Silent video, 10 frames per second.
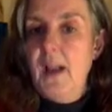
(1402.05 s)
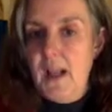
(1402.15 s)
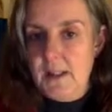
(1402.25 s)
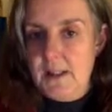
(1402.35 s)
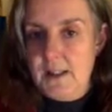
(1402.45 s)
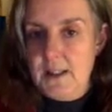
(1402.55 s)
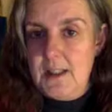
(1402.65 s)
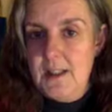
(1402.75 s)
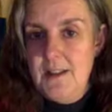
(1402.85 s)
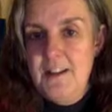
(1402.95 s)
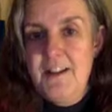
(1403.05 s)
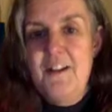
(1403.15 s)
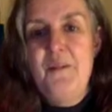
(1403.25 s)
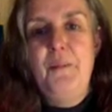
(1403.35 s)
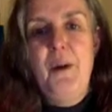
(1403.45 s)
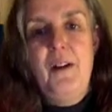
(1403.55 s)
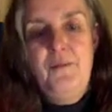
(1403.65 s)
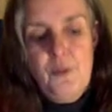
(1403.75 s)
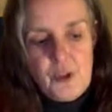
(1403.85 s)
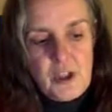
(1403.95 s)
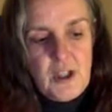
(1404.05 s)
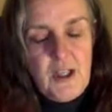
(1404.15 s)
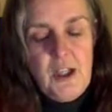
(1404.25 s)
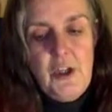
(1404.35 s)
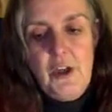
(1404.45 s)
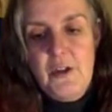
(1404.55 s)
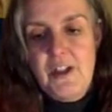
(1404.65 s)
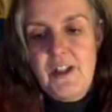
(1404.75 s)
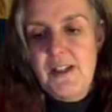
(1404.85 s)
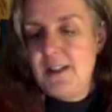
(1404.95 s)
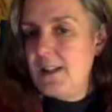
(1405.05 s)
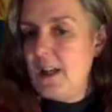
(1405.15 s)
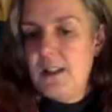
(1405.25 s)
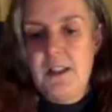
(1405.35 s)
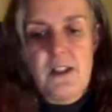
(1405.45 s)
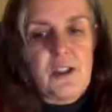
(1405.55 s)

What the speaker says: But unfortunately, today's society does not allow for that.